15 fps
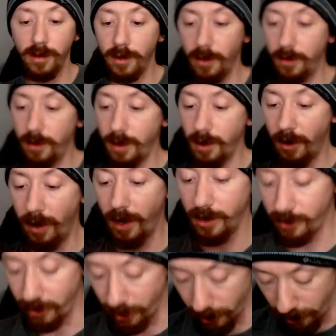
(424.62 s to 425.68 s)
clothing are
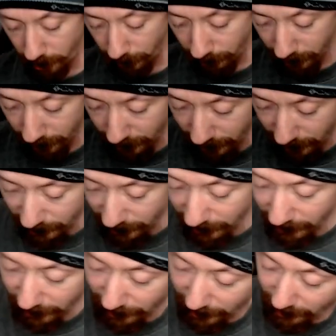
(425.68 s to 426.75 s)
actually called
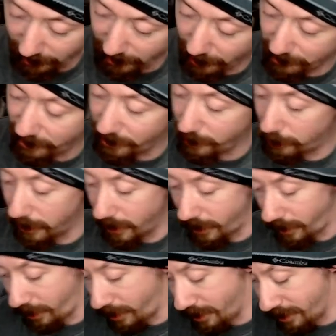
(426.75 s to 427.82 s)
comes into
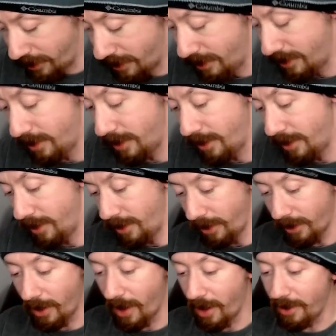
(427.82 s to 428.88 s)
play.
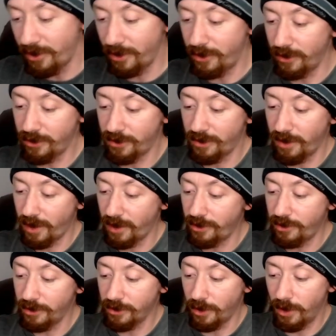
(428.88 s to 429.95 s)
Now I should just I
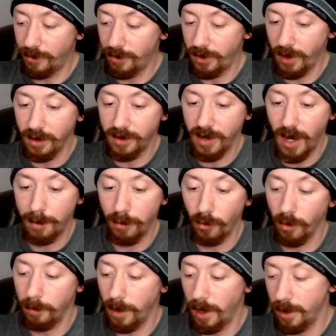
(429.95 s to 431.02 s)
should just call everything top
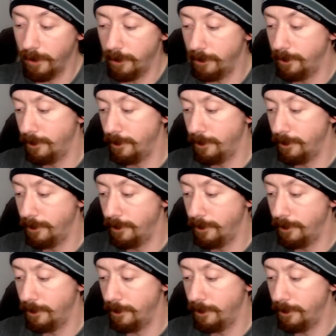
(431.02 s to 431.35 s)
or bottom.